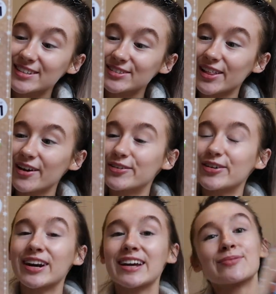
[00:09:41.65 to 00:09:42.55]
These are little
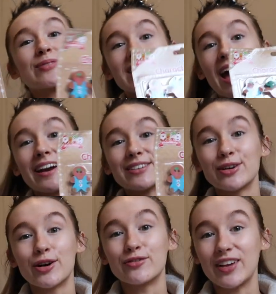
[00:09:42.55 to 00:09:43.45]
Christmas
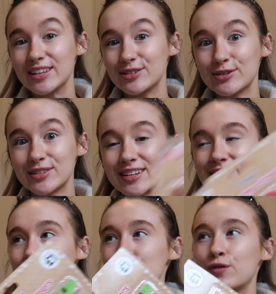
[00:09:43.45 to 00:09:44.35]
character erasers because
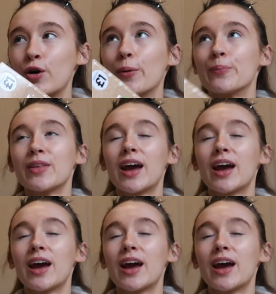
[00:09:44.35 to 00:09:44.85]
I just thought,